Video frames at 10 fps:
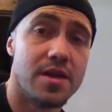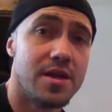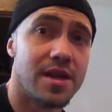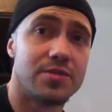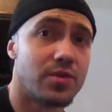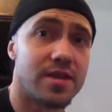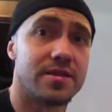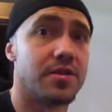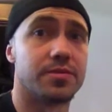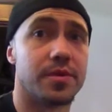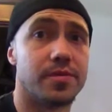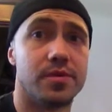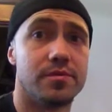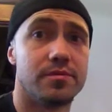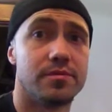Guys, we're not salespeople.
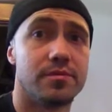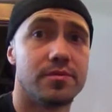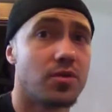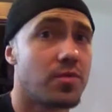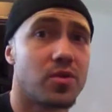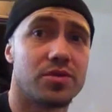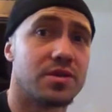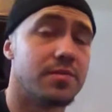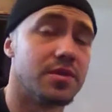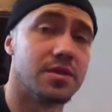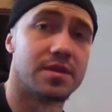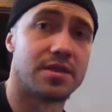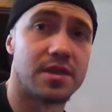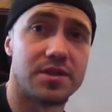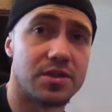Don't approach this business as
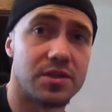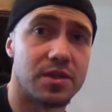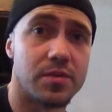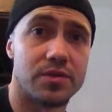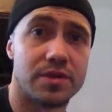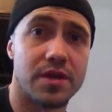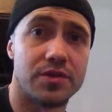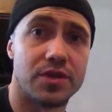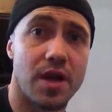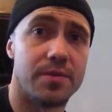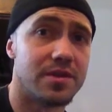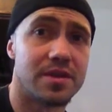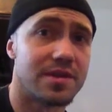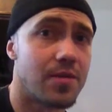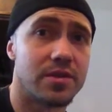just a typical sales job.
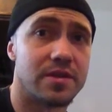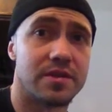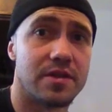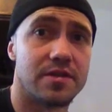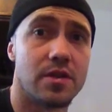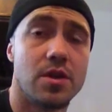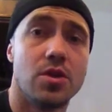That's not what this is.